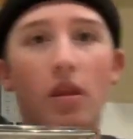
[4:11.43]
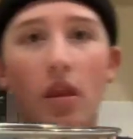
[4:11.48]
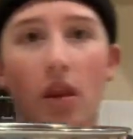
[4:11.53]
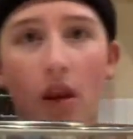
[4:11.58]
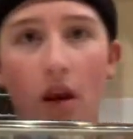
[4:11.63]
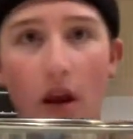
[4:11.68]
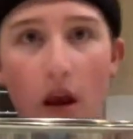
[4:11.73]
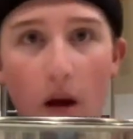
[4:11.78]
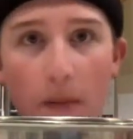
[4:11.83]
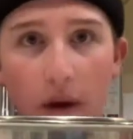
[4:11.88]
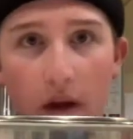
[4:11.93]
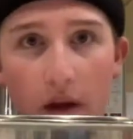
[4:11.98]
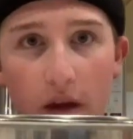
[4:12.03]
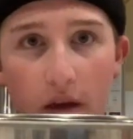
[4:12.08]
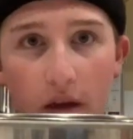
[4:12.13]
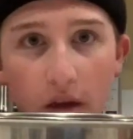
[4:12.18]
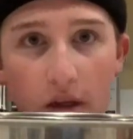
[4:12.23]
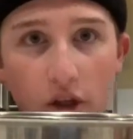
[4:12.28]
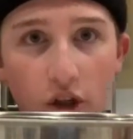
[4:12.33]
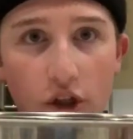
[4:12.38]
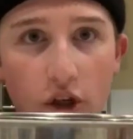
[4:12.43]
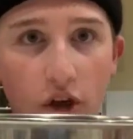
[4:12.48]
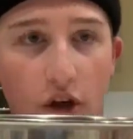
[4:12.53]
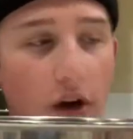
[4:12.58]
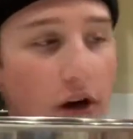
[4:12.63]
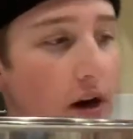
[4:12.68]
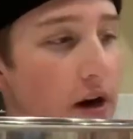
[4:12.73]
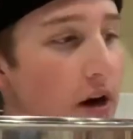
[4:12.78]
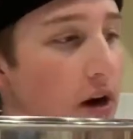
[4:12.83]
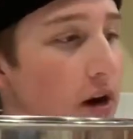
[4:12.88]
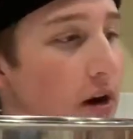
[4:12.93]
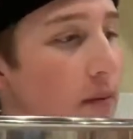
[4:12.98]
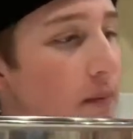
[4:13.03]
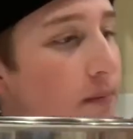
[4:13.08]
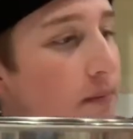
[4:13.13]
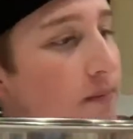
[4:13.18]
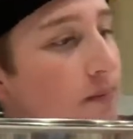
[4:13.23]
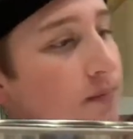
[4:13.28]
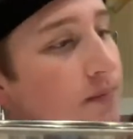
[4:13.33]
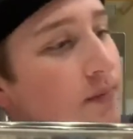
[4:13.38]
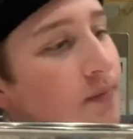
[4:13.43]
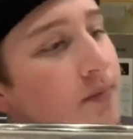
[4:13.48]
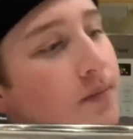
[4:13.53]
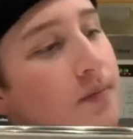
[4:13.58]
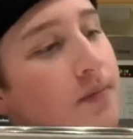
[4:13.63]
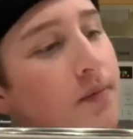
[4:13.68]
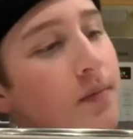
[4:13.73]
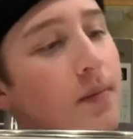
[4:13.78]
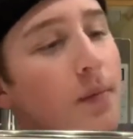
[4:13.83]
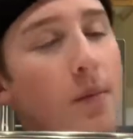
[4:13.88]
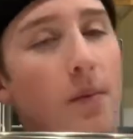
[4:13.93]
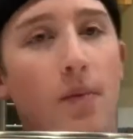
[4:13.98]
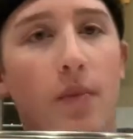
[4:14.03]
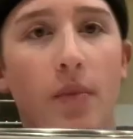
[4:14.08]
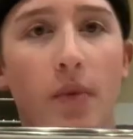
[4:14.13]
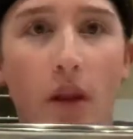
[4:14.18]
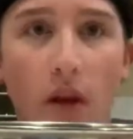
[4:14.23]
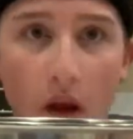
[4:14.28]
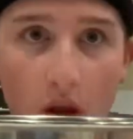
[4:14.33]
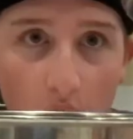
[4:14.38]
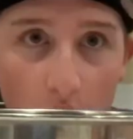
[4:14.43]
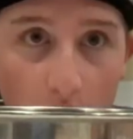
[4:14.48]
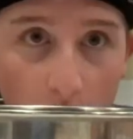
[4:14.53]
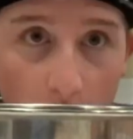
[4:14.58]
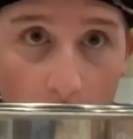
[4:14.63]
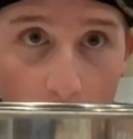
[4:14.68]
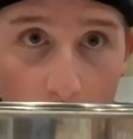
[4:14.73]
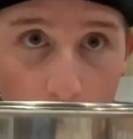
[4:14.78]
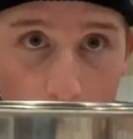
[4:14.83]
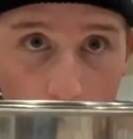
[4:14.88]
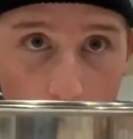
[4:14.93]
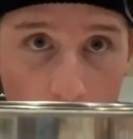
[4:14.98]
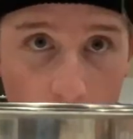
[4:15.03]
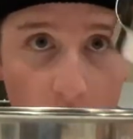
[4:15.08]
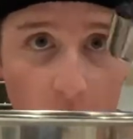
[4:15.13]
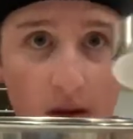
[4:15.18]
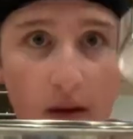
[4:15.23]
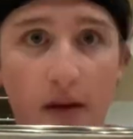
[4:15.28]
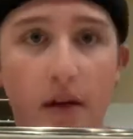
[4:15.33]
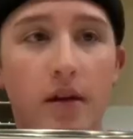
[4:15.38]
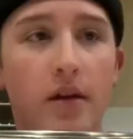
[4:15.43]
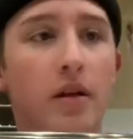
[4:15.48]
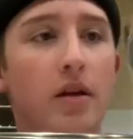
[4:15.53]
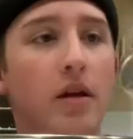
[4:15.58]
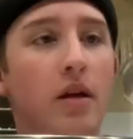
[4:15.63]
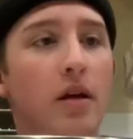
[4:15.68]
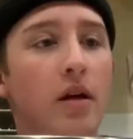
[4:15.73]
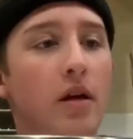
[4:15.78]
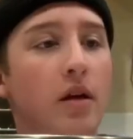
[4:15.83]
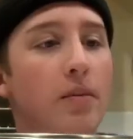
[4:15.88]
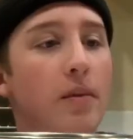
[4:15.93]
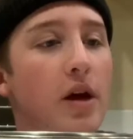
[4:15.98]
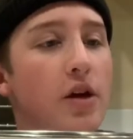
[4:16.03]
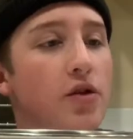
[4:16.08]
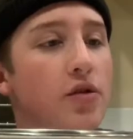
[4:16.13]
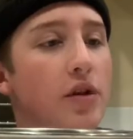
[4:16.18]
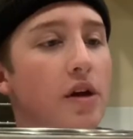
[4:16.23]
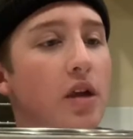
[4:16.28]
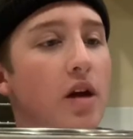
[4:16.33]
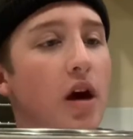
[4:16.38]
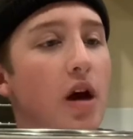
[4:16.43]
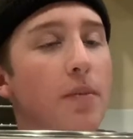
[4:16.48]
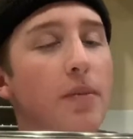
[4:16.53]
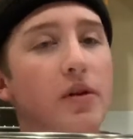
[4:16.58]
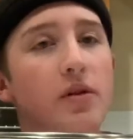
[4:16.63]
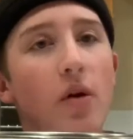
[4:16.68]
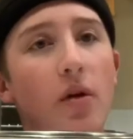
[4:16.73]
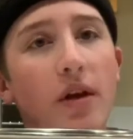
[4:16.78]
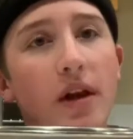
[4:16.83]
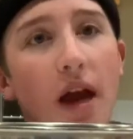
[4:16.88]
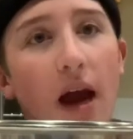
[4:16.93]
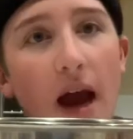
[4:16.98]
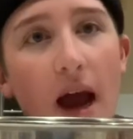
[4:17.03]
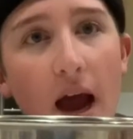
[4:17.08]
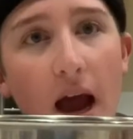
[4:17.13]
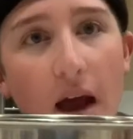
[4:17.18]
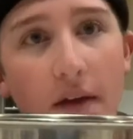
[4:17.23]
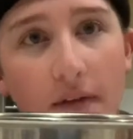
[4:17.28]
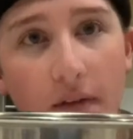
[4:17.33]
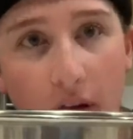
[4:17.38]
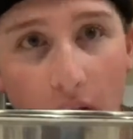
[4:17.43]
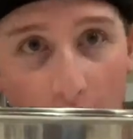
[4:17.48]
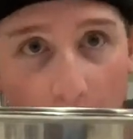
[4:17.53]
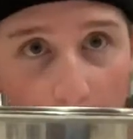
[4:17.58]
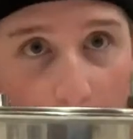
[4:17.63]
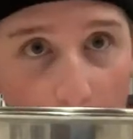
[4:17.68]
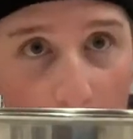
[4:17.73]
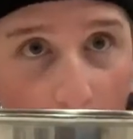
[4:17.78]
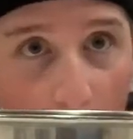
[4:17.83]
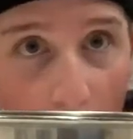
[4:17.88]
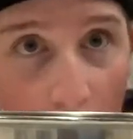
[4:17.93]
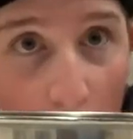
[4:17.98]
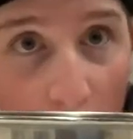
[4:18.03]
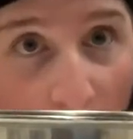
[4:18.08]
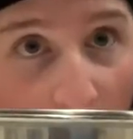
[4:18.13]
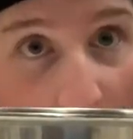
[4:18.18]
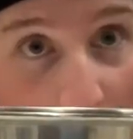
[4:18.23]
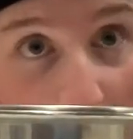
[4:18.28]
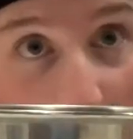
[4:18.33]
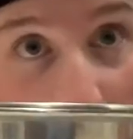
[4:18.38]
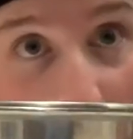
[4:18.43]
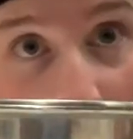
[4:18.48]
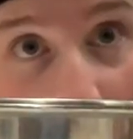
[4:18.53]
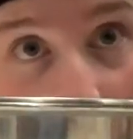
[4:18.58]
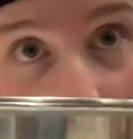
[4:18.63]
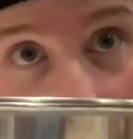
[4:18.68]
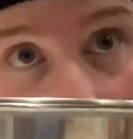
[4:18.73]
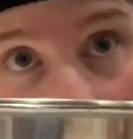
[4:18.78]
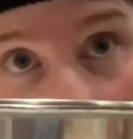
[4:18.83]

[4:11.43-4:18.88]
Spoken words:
I got my sugar here, got my measuring cup. It's only a half cup. I'm not sure if you